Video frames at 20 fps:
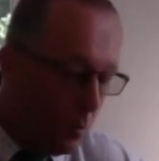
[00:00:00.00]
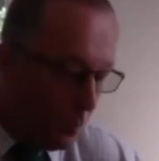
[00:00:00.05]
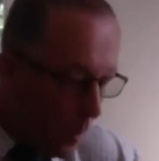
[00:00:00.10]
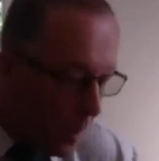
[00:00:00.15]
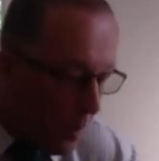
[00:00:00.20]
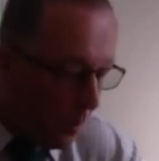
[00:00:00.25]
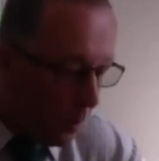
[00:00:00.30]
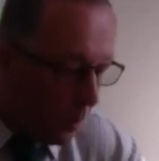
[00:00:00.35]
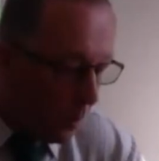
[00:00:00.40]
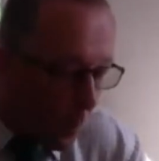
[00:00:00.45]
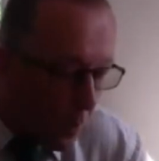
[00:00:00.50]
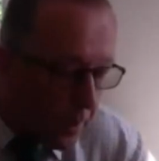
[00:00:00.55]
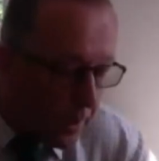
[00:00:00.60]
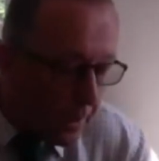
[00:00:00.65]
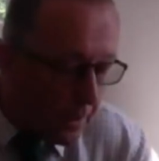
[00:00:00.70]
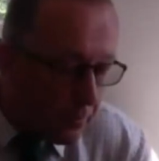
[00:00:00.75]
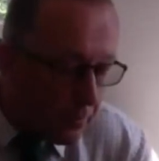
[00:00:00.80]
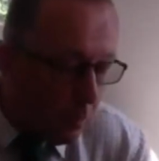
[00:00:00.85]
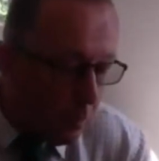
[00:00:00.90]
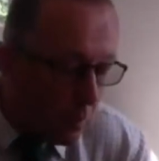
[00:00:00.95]
Well,
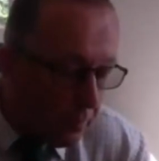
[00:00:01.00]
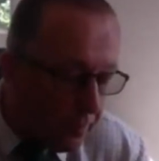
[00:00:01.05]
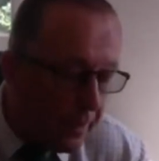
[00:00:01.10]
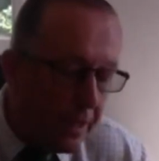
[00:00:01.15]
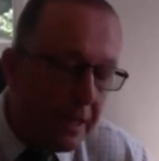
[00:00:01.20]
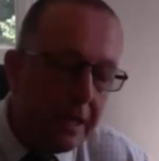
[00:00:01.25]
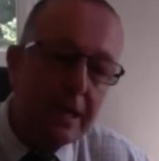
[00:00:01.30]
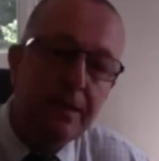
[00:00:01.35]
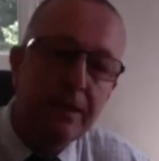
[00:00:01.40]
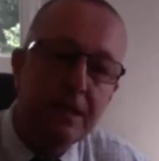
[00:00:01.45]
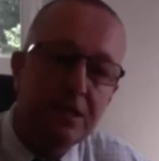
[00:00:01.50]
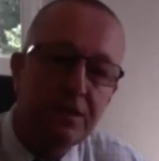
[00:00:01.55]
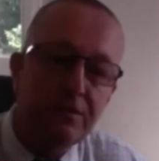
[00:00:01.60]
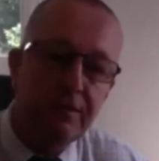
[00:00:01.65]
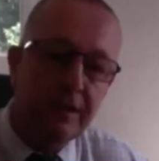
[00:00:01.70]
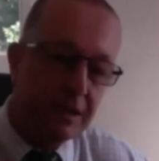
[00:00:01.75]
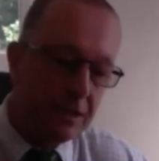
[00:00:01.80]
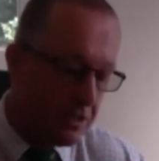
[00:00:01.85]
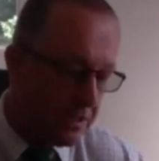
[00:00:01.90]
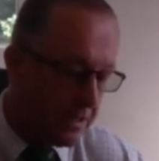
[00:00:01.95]
one thing in this
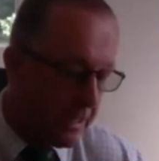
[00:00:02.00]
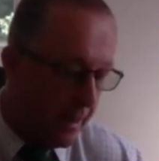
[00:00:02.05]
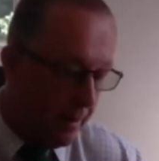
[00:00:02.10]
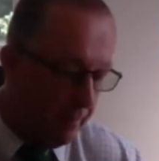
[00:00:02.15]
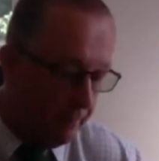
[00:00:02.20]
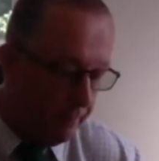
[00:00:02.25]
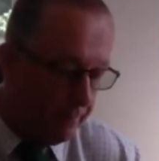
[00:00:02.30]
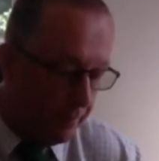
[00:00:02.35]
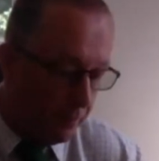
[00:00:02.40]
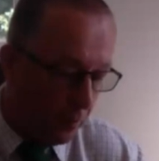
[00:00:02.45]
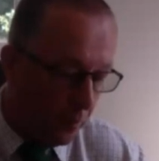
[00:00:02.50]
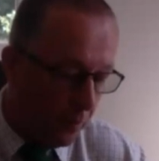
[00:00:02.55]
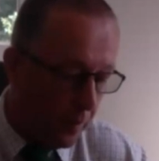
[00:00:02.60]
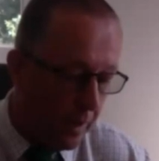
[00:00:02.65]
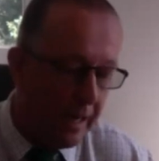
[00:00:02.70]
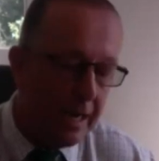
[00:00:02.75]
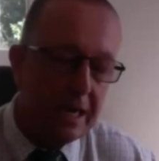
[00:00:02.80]
fella's downfall,